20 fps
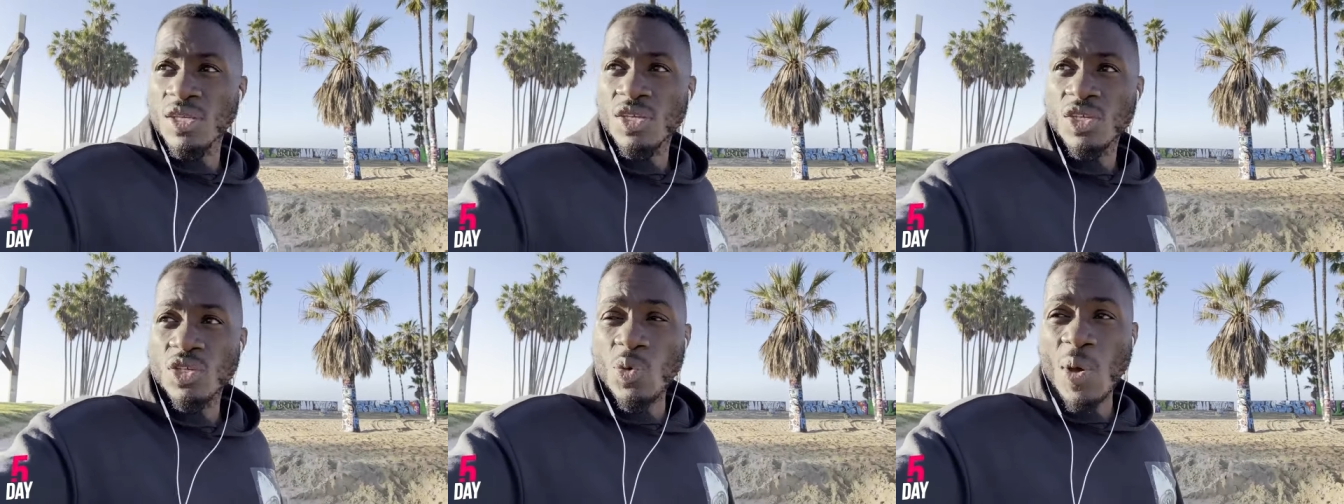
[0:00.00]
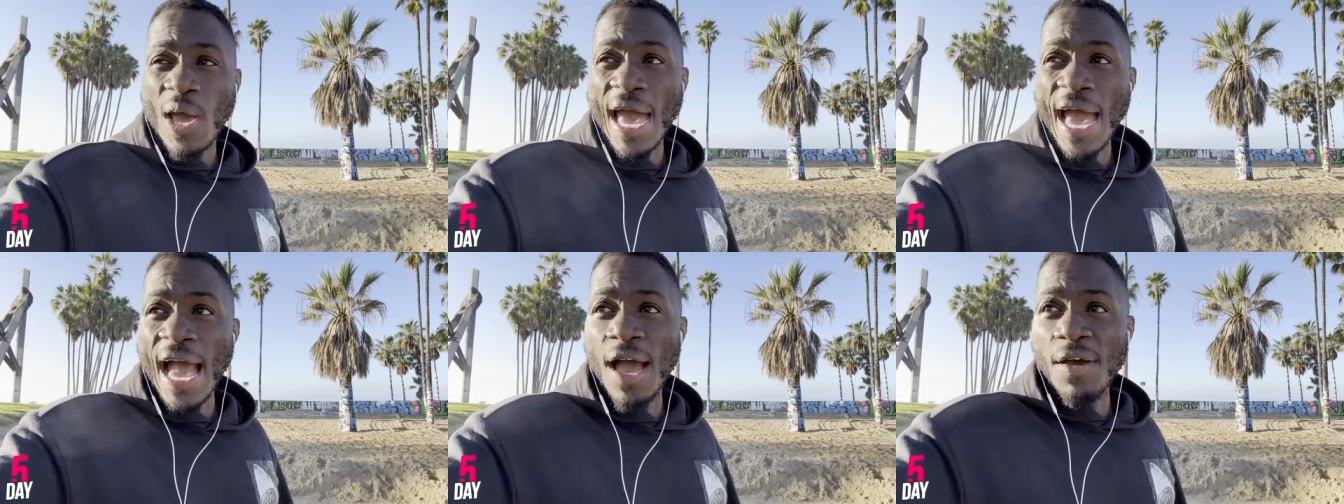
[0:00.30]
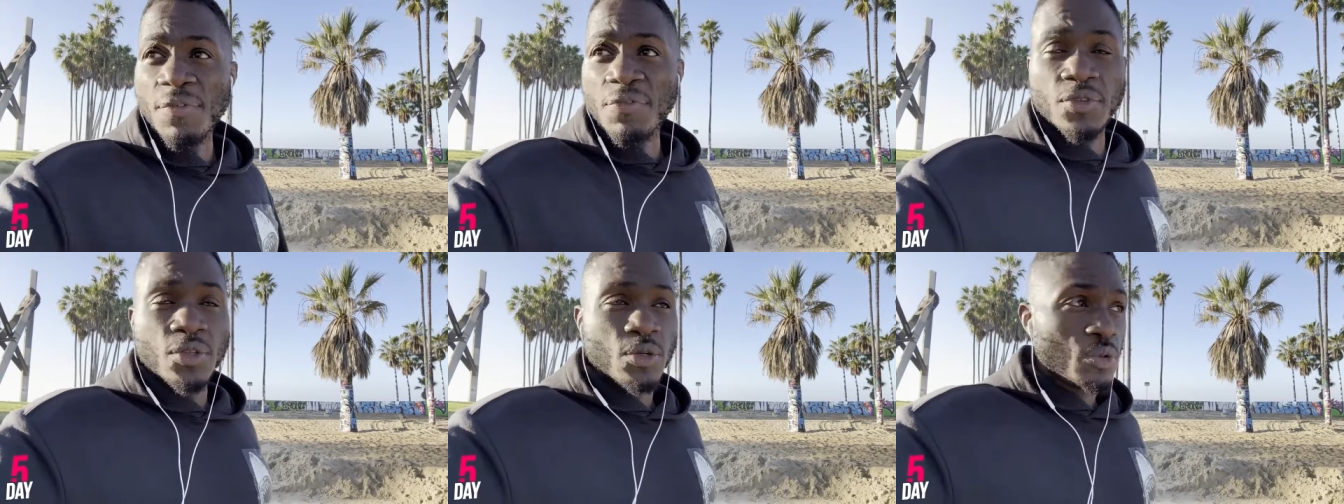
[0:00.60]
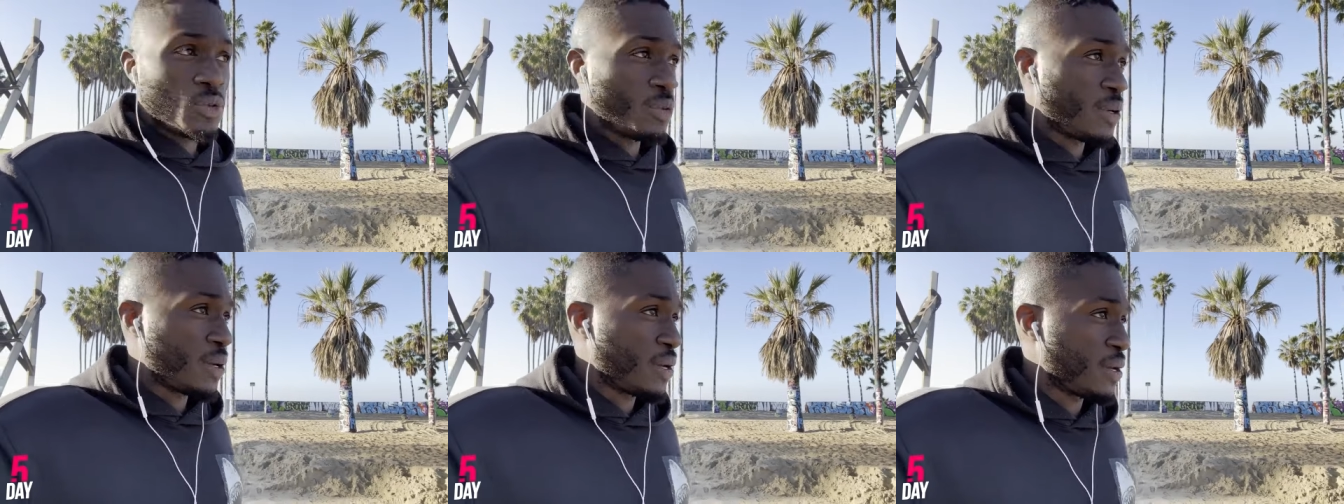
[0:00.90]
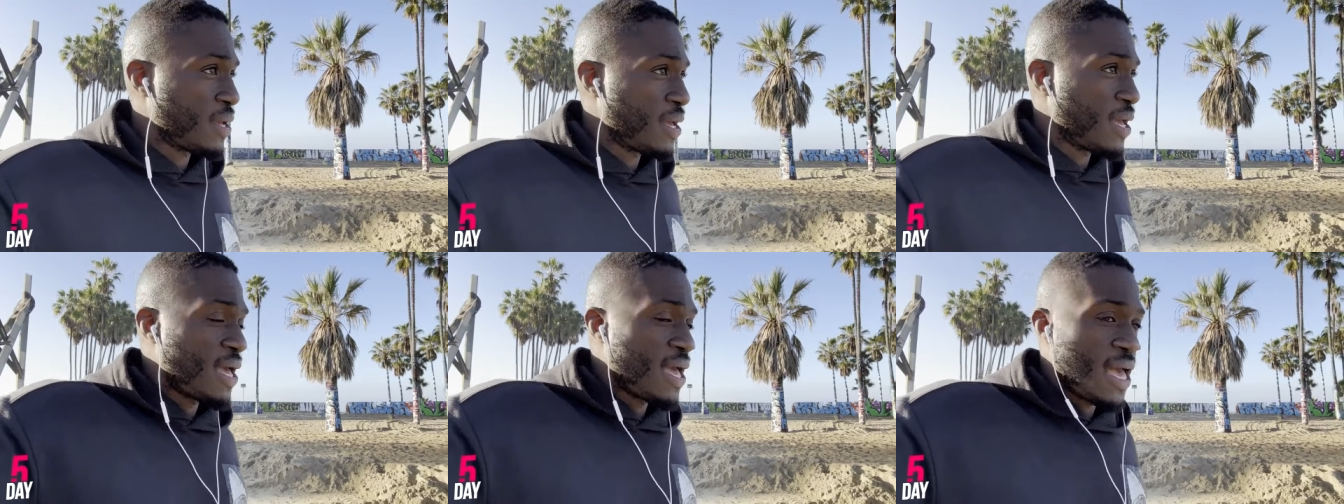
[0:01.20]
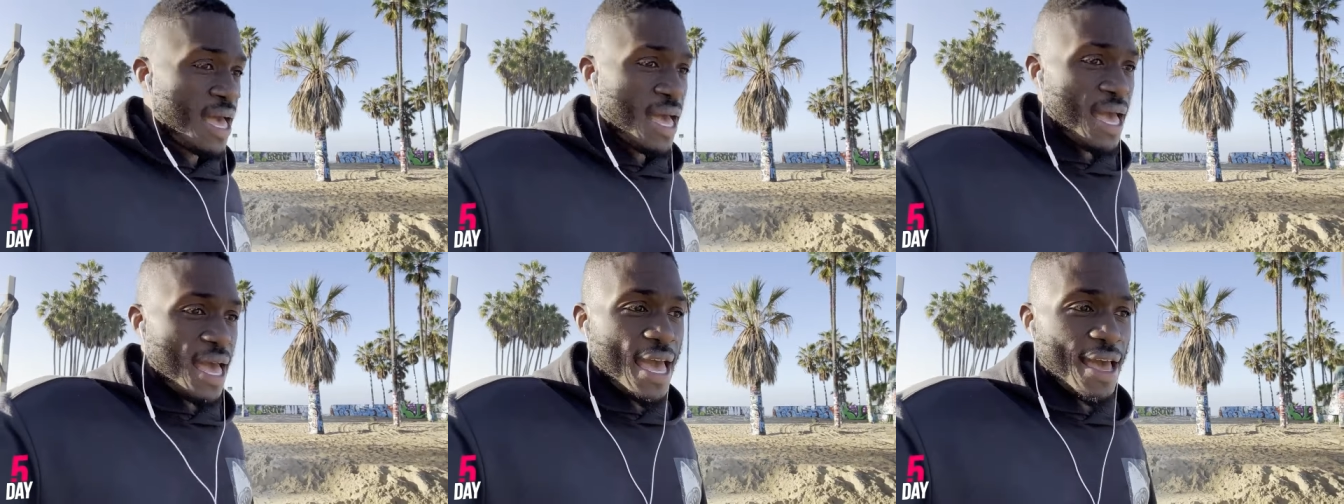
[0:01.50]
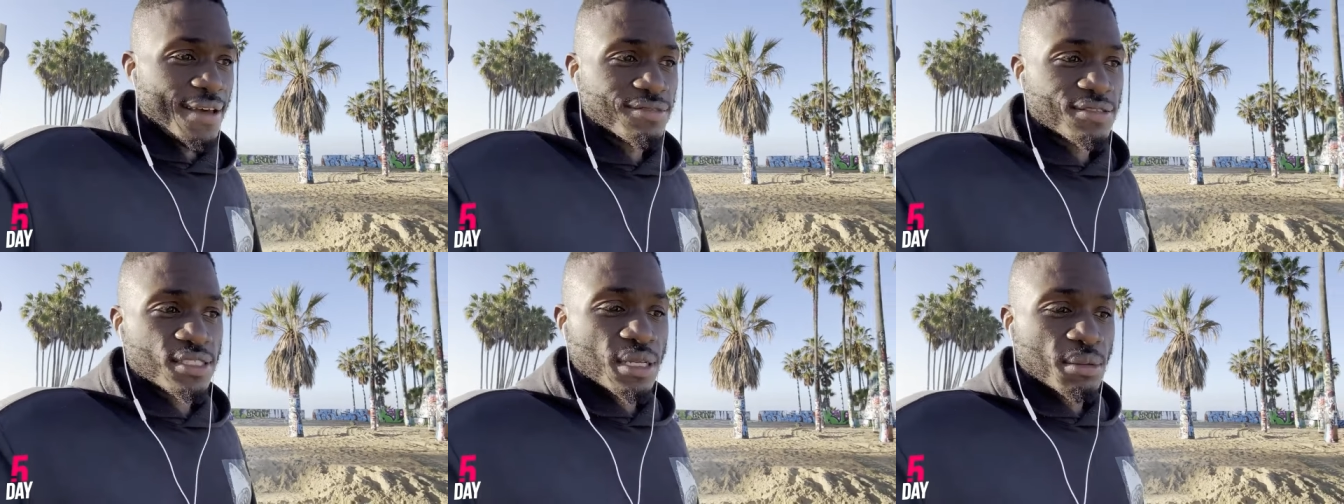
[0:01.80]
you have to
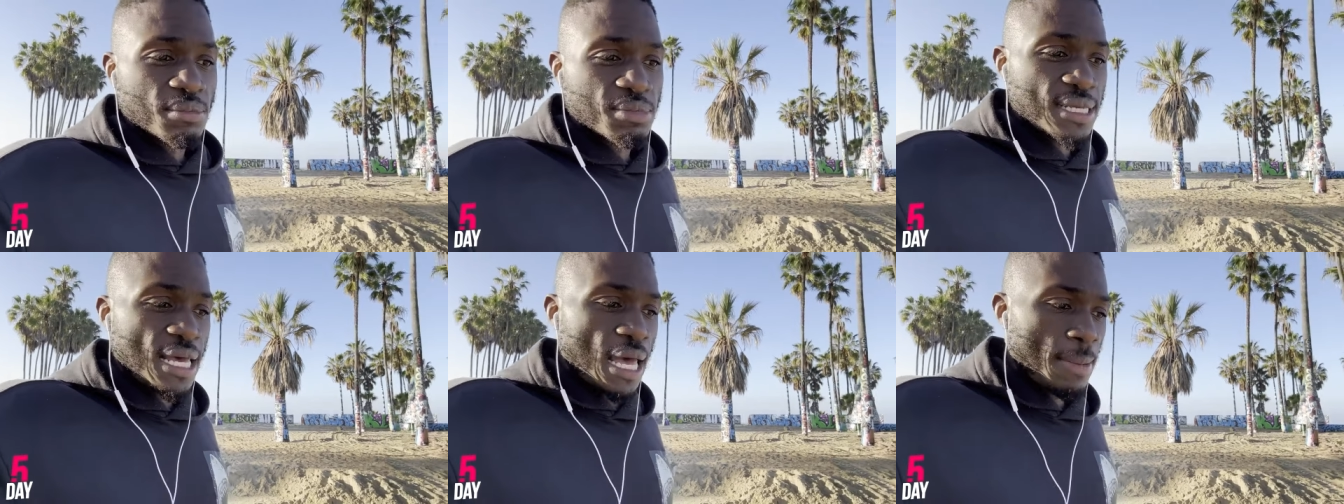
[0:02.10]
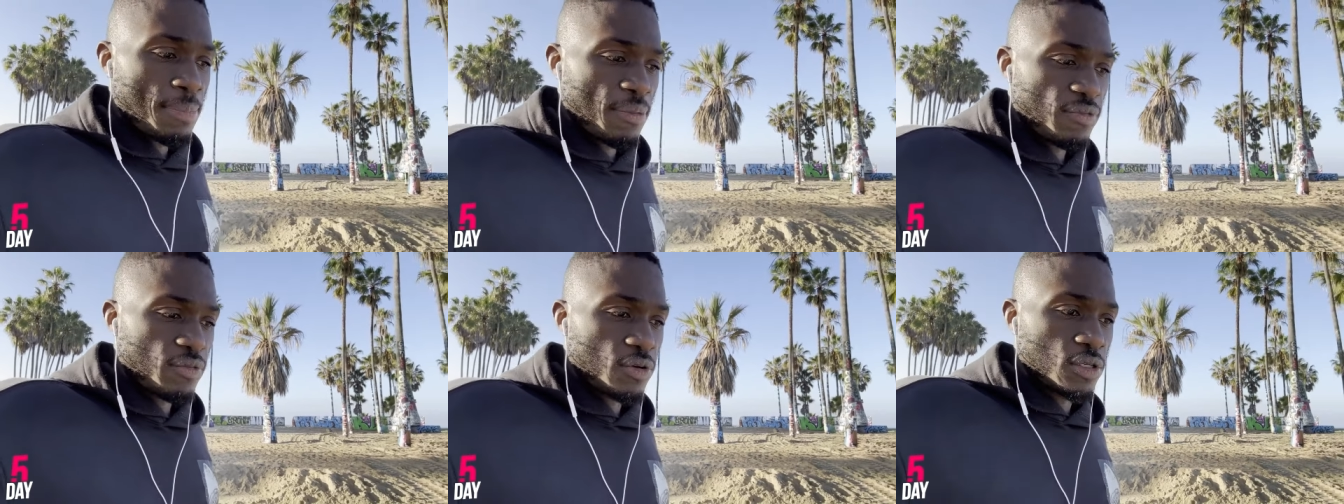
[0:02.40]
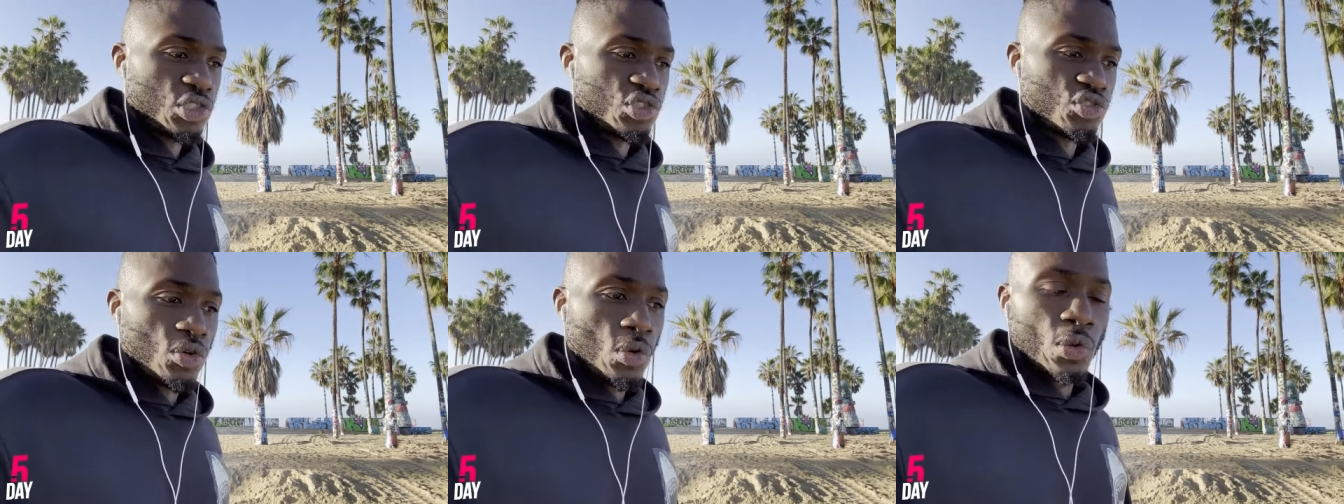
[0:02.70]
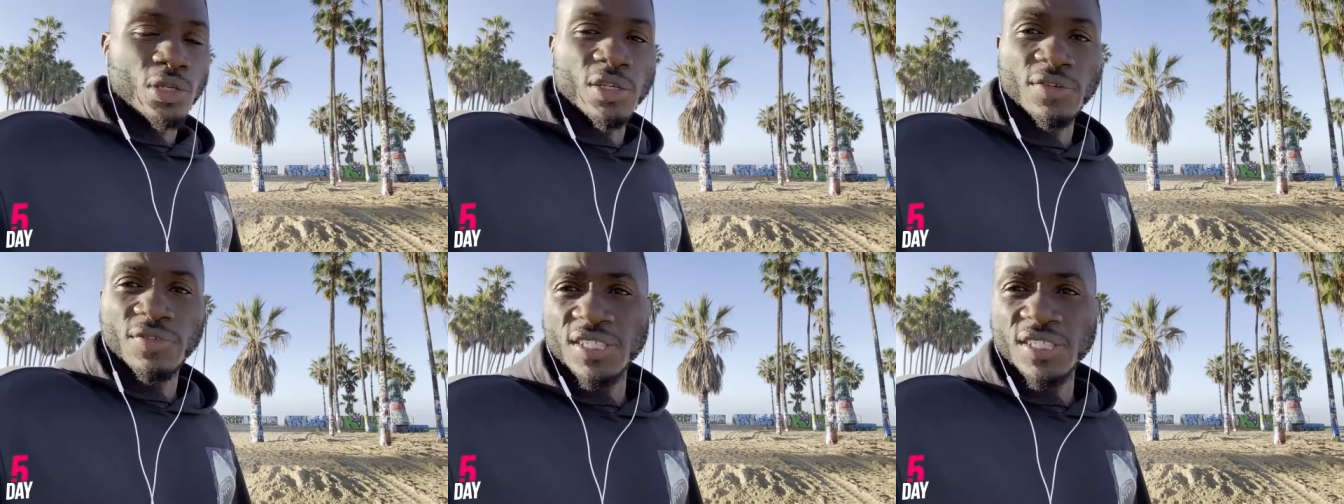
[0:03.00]
have some type of control of